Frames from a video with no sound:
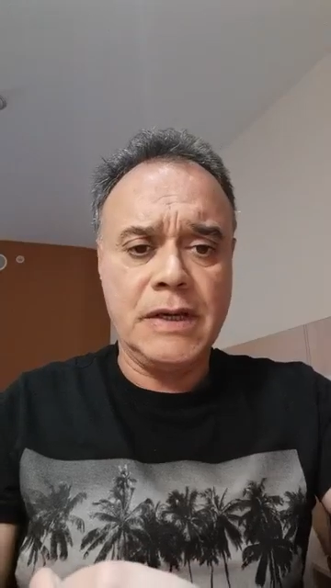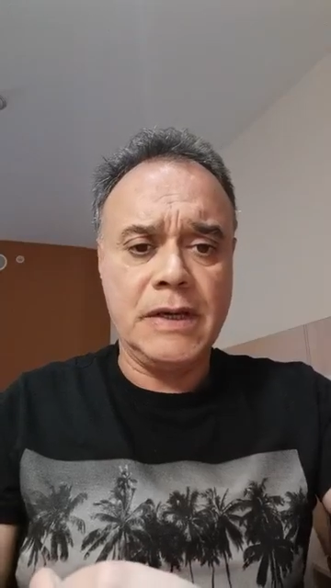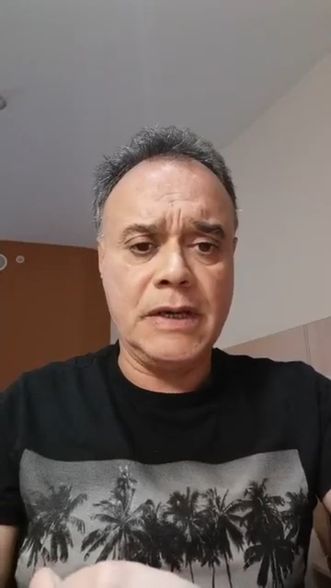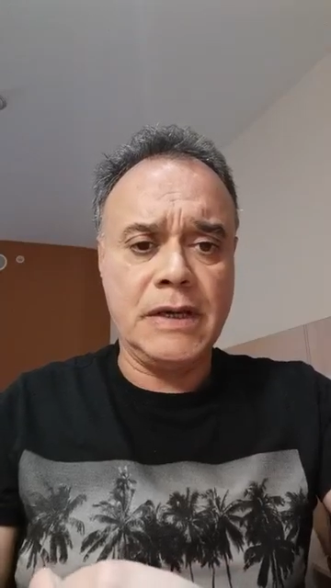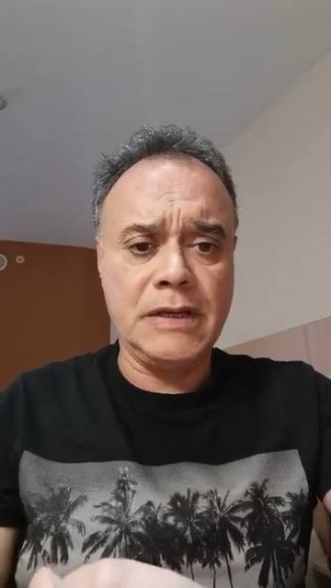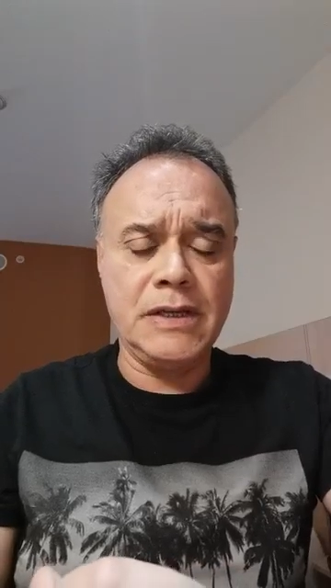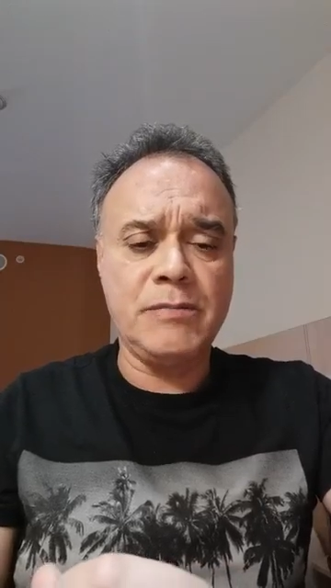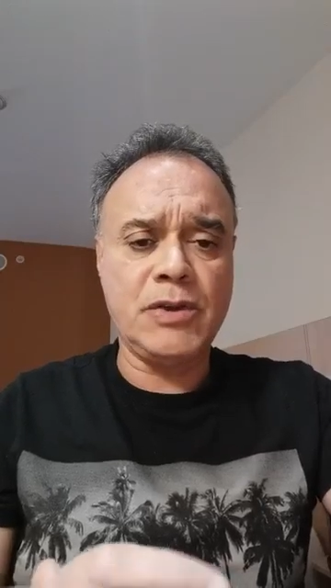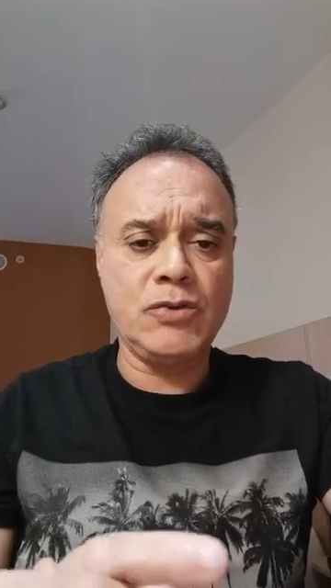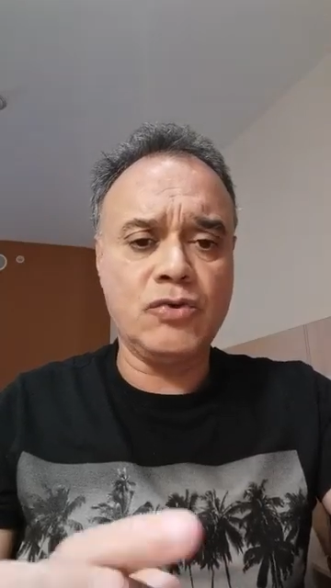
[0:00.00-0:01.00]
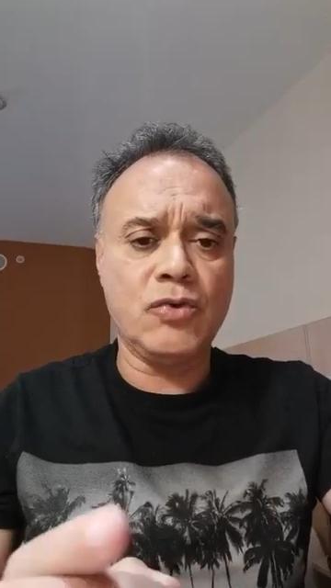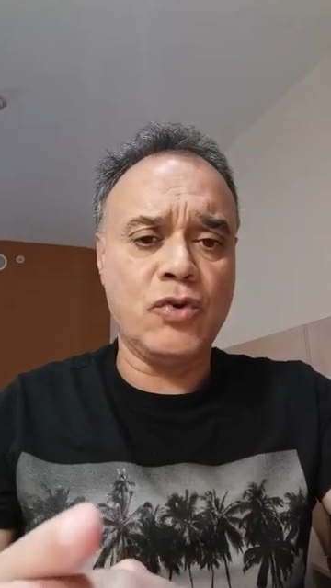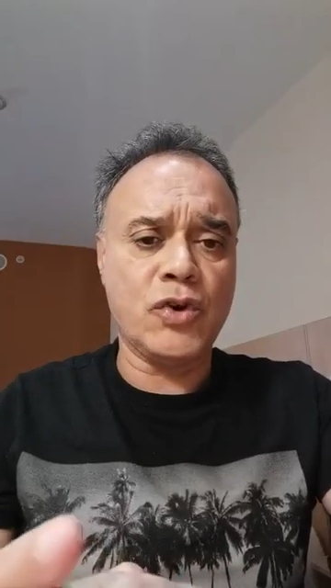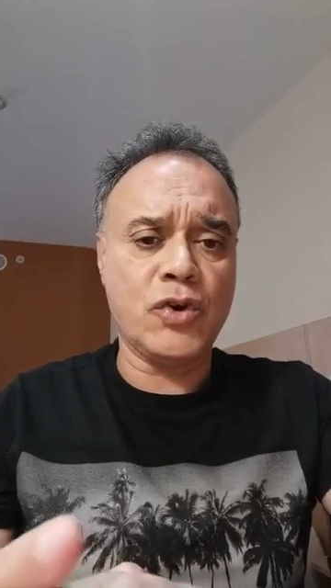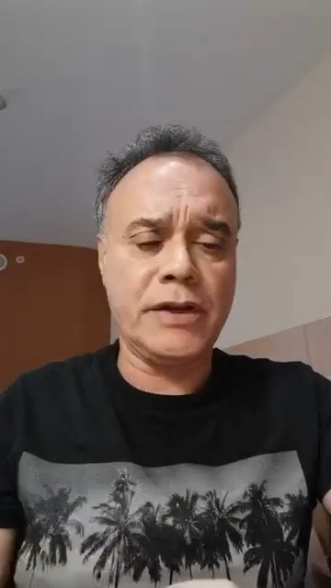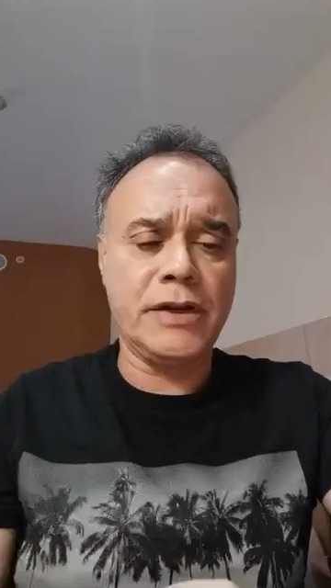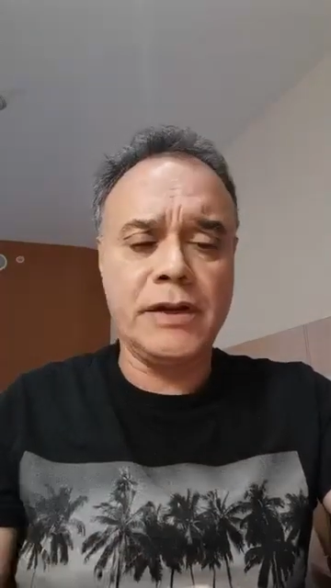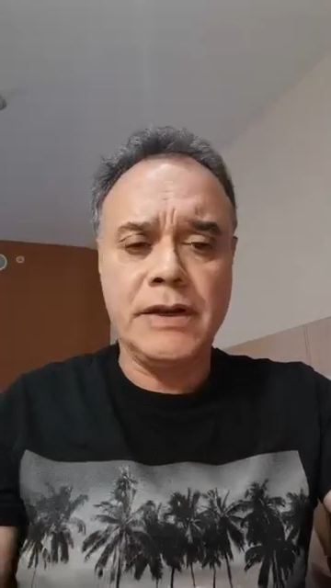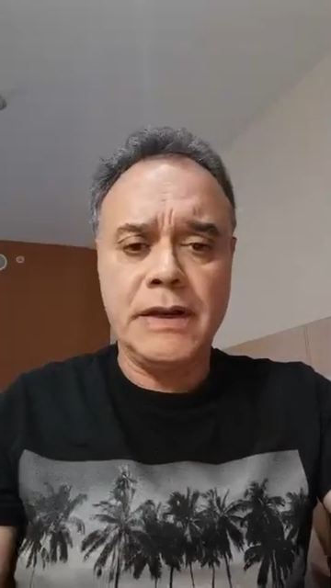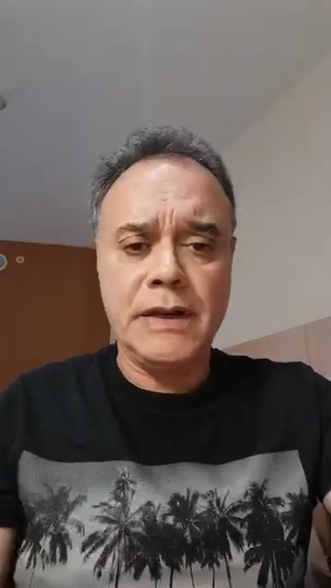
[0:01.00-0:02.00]
edema due to organ
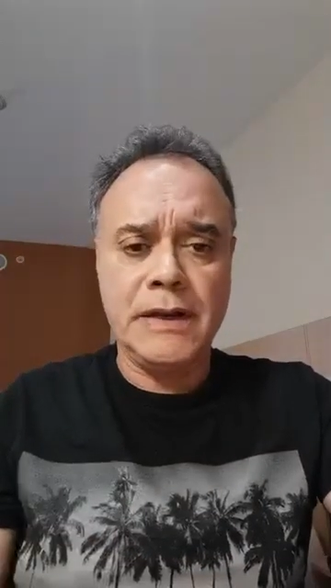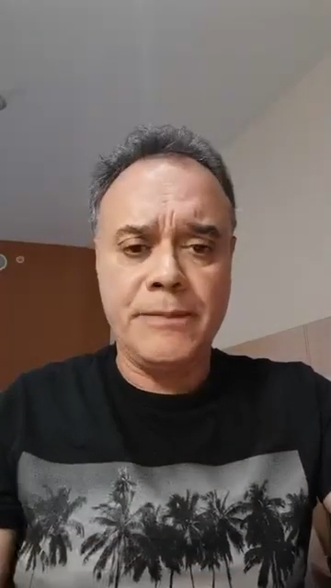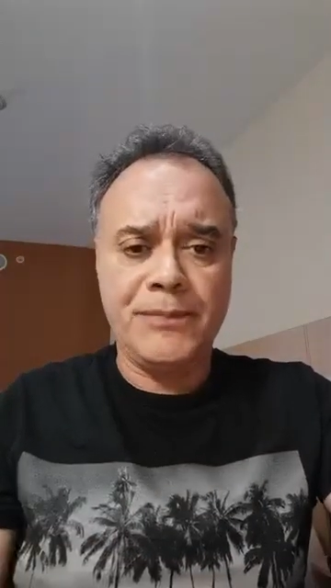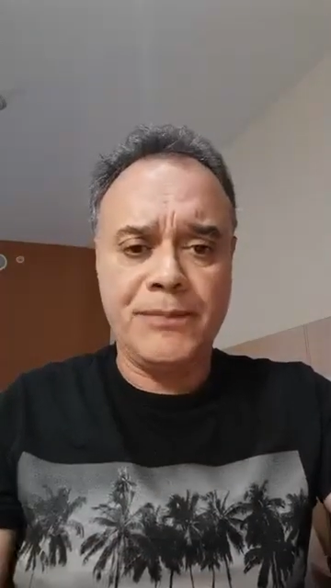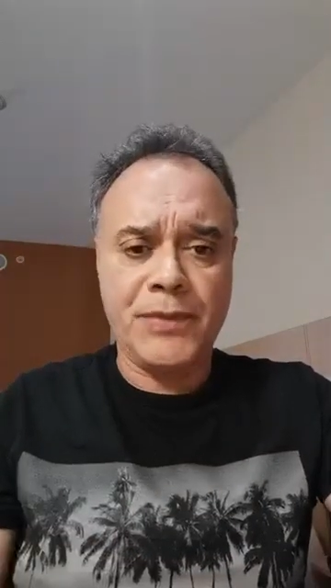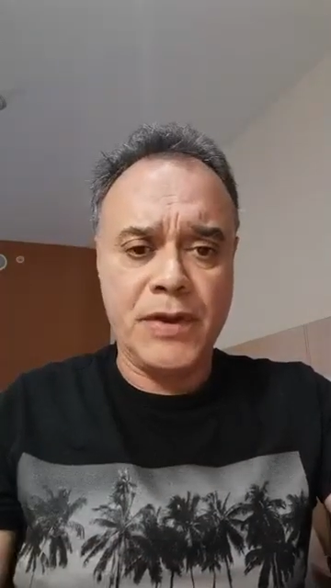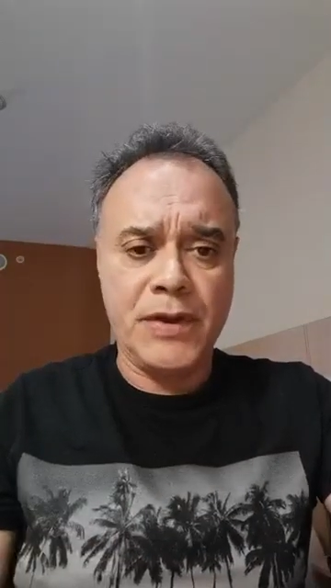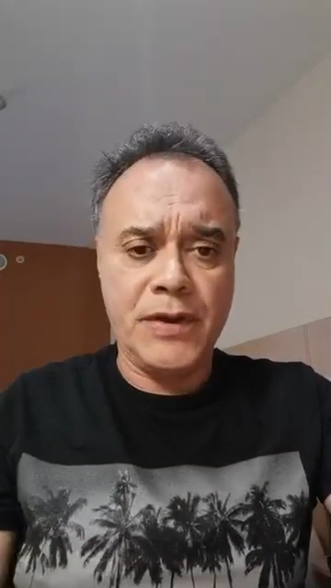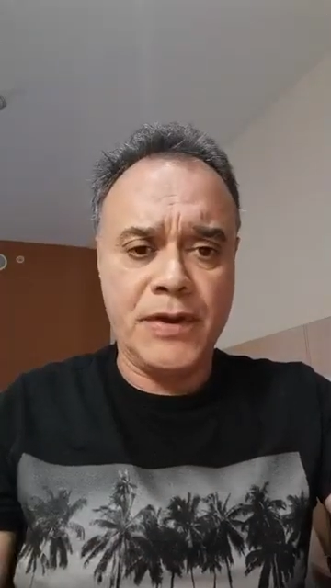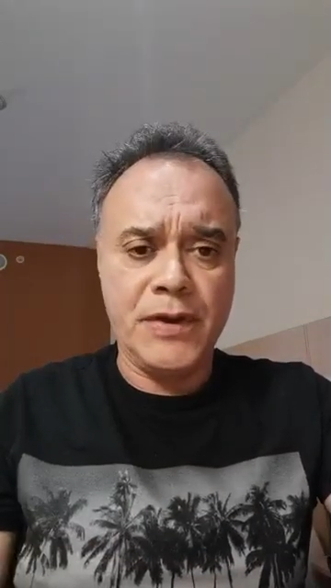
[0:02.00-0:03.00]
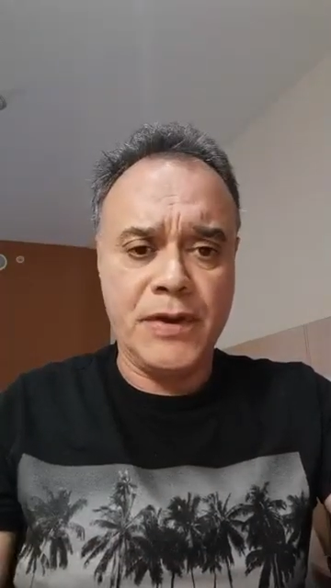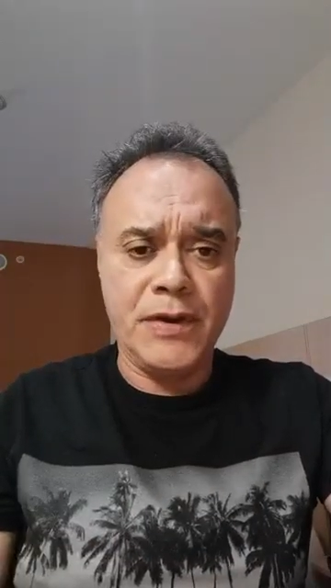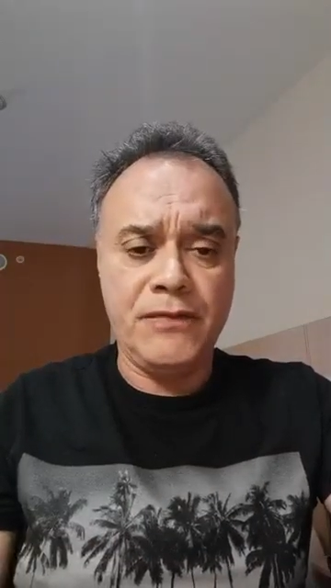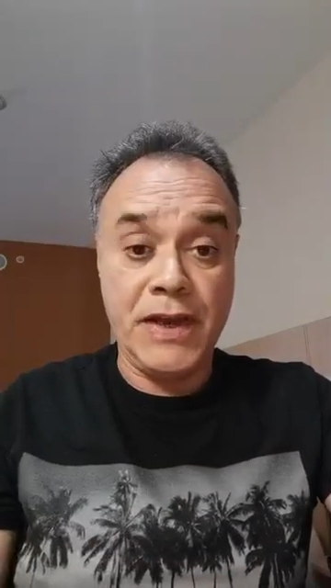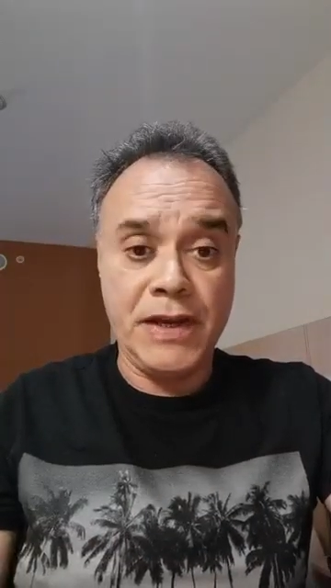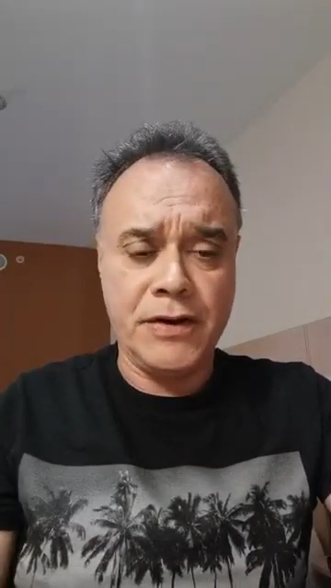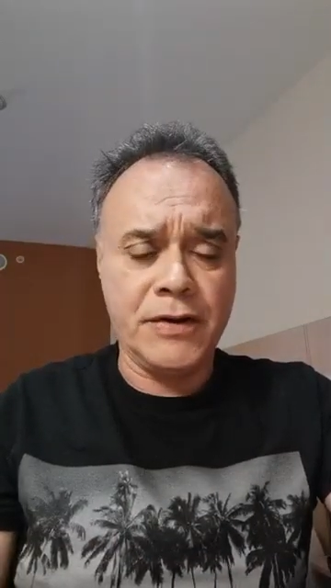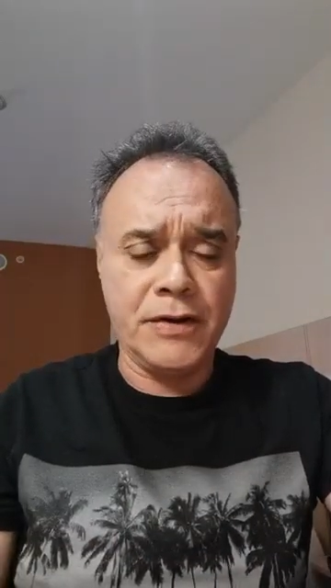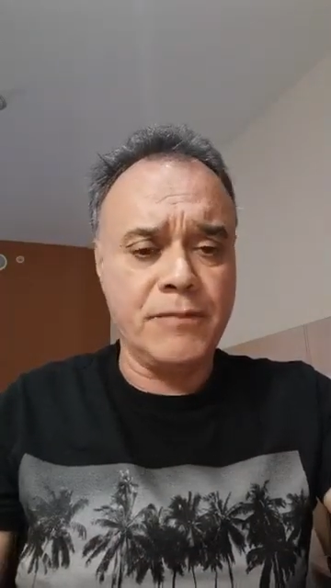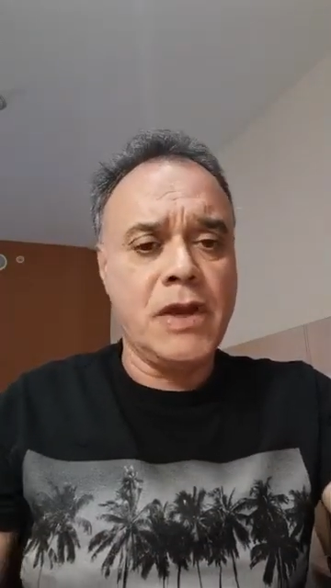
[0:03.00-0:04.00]
failure.